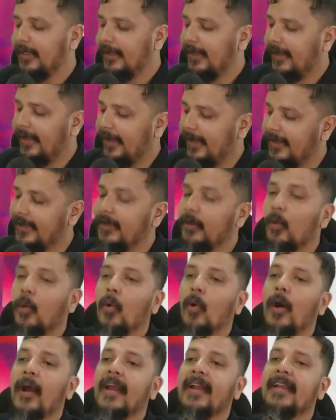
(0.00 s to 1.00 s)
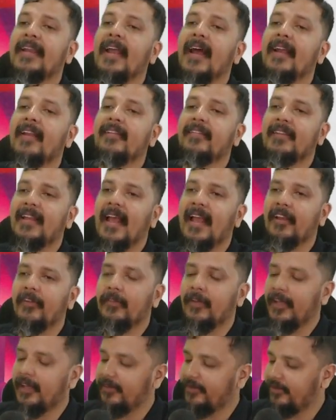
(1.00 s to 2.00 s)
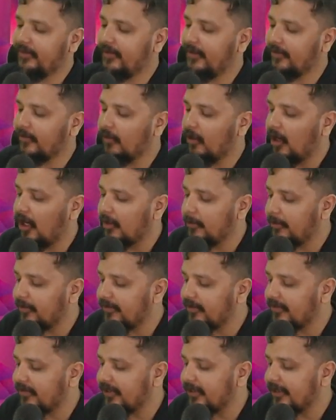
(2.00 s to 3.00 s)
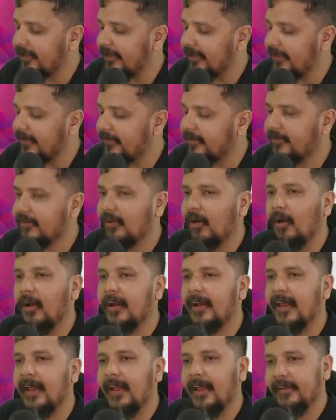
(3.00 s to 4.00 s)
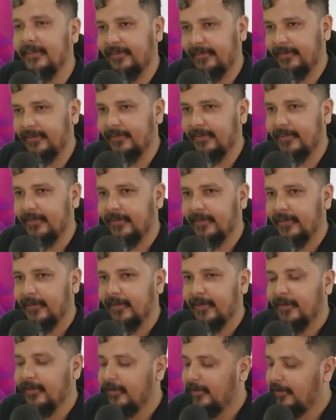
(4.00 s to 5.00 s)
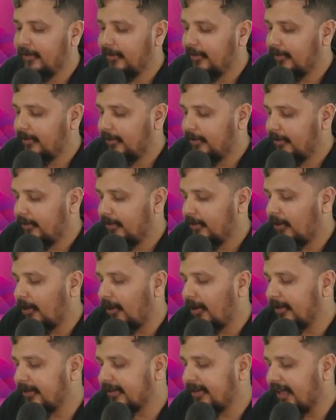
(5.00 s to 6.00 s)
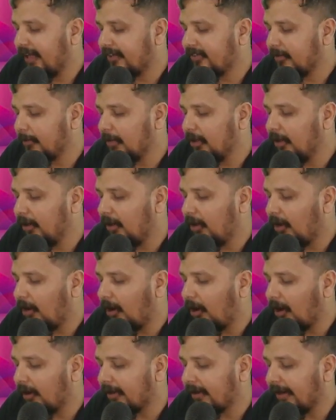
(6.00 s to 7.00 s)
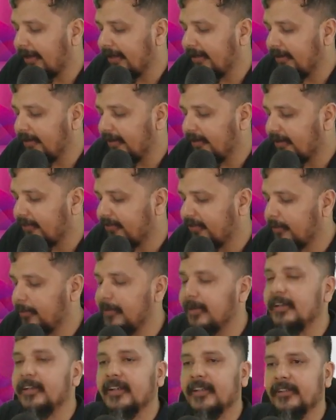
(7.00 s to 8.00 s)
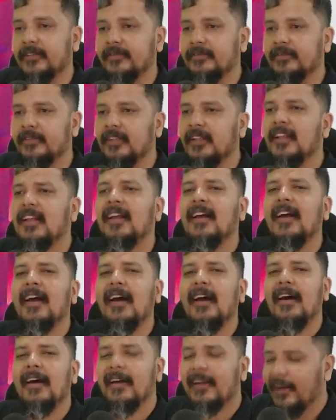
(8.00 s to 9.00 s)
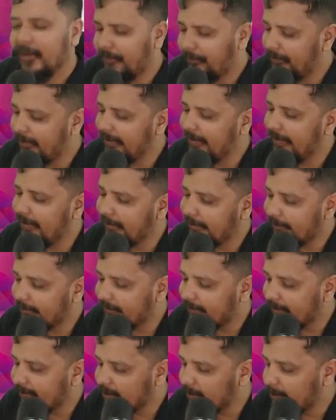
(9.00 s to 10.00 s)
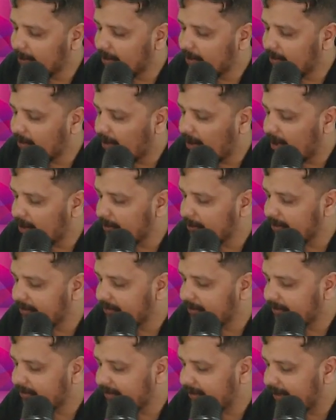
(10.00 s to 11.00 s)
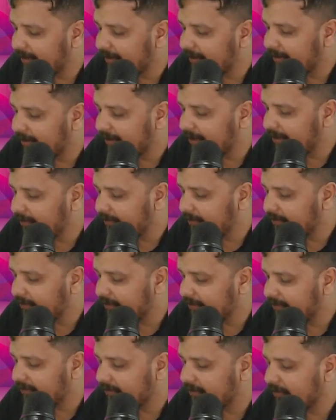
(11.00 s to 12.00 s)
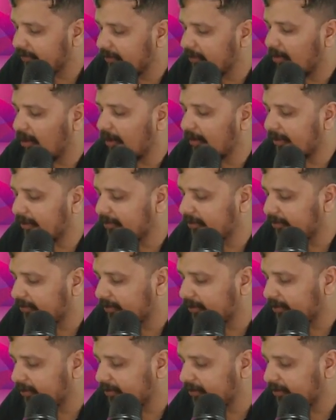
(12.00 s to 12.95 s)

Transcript: In OIDRS language, this non-business entity is called as non-taxable online recipient. Roughly, it is nothing but non-business entity which is not registered.